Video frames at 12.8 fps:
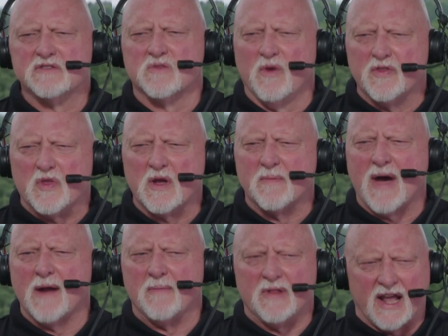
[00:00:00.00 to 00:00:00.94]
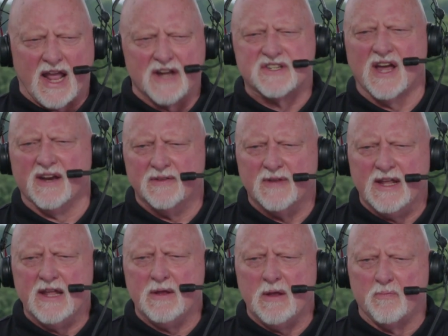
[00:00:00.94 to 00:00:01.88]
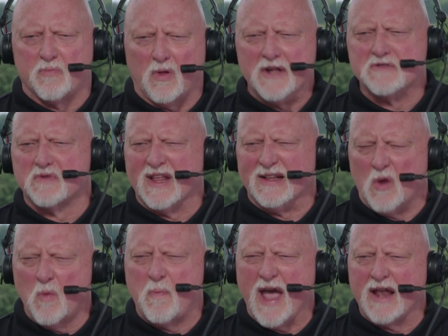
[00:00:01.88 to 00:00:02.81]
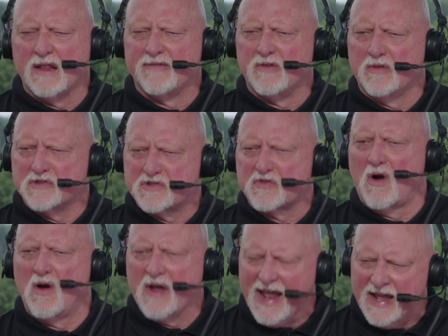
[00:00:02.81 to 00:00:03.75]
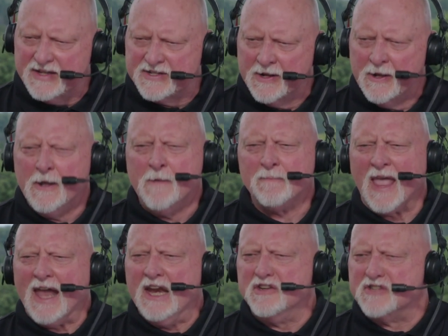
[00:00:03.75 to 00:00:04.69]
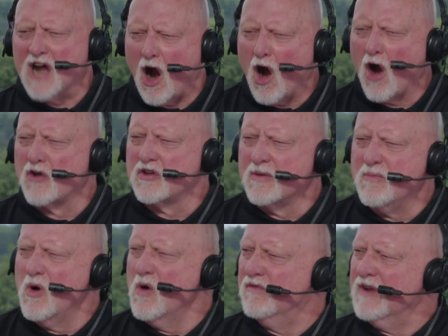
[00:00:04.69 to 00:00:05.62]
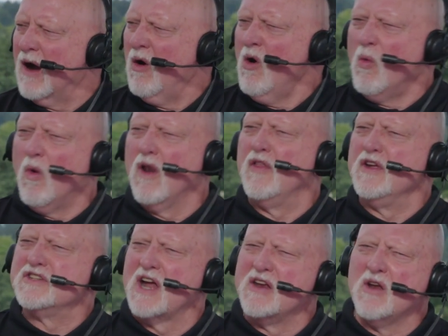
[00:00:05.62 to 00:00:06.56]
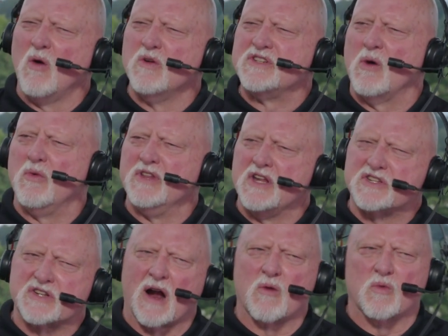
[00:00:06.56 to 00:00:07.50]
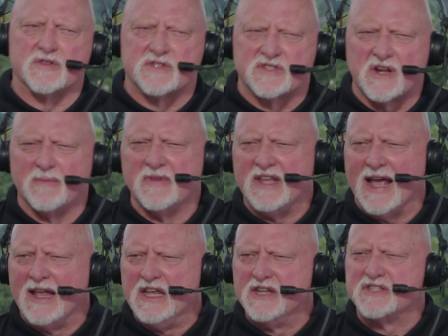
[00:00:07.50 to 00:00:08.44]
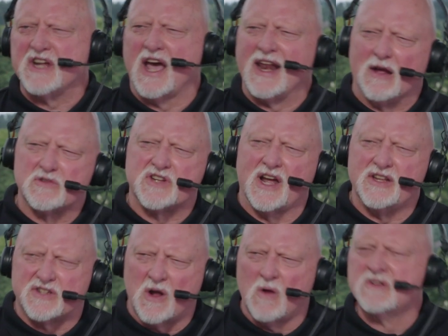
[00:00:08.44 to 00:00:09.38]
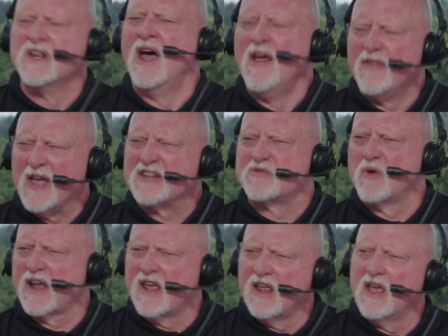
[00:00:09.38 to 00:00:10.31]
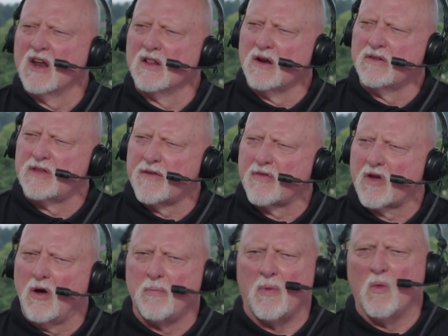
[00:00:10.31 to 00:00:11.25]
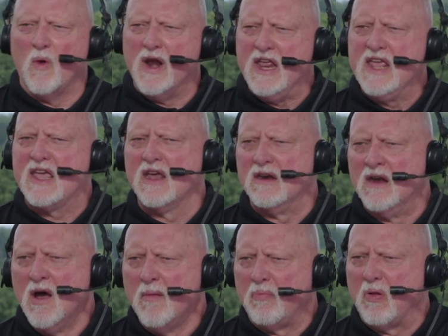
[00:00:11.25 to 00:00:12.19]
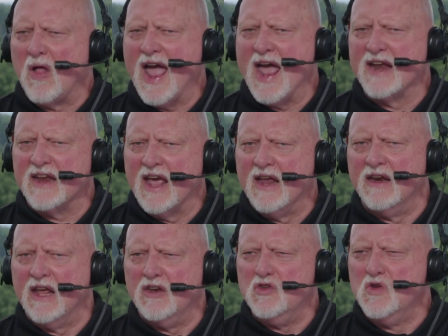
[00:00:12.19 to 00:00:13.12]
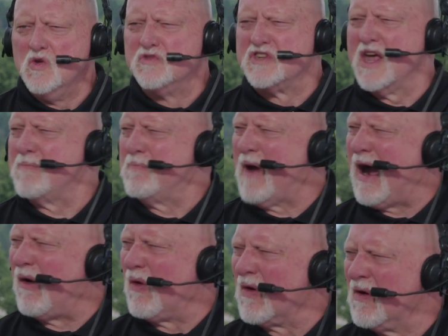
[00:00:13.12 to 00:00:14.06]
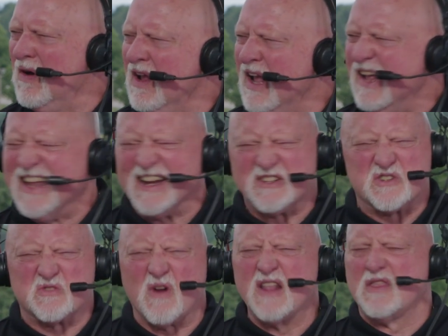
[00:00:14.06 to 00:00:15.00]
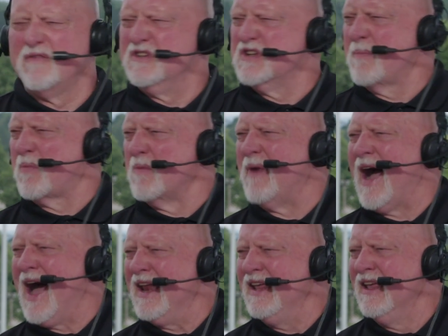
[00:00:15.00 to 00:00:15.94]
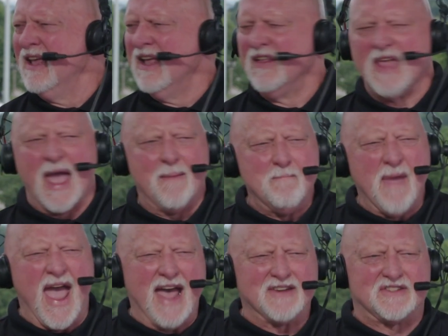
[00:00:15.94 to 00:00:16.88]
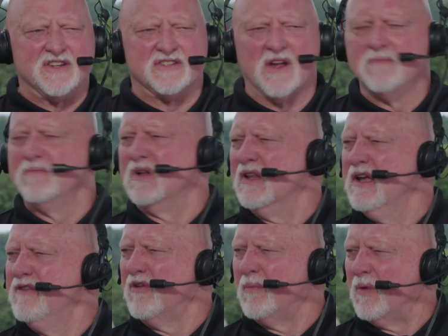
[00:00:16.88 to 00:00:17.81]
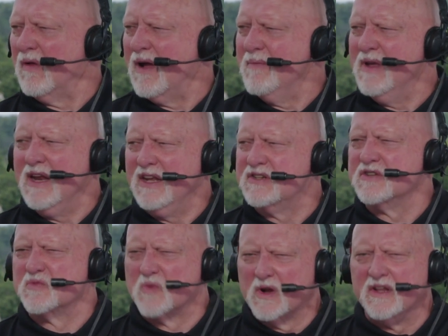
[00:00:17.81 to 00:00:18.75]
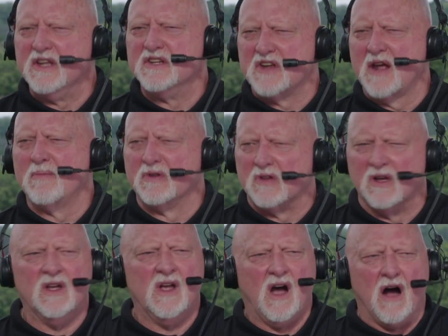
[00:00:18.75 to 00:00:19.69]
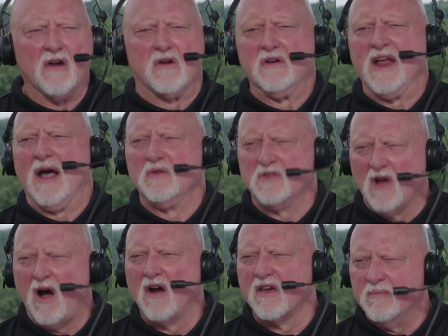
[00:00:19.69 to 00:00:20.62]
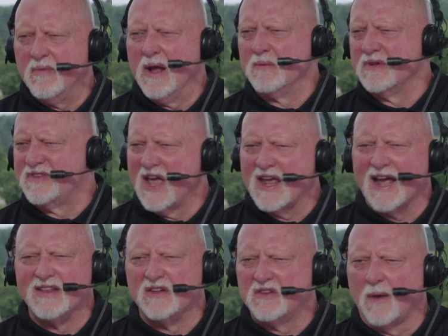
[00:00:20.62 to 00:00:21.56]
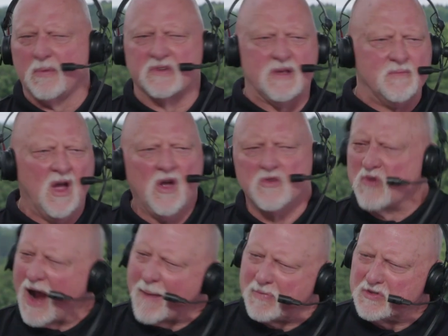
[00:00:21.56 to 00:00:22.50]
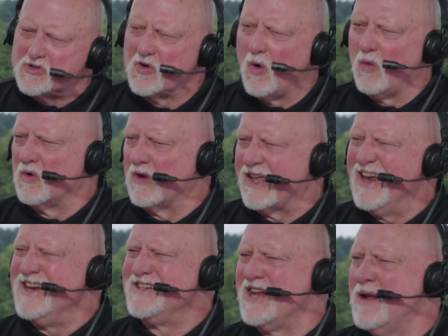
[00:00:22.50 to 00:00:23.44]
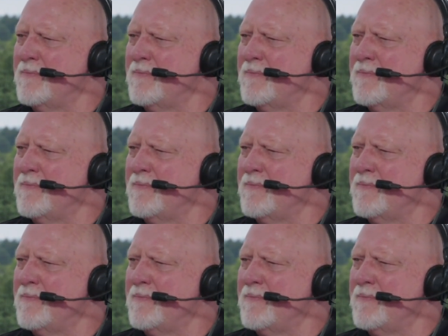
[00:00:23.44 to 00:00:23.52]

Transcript: here's the one thing about it. Like I said, he, he plays with that low pad level, the strong hands, and he's hard to move. Now, one of the things I know is that when they start with some of the inside-outside zones, that's where it can get a little difficult. But when he can plant and, and use that power and that strength of his upper body, that mass is unbelievable. I mean, he just really is able to hunker down dog and be able to take on the double team, drop his shoulder, get his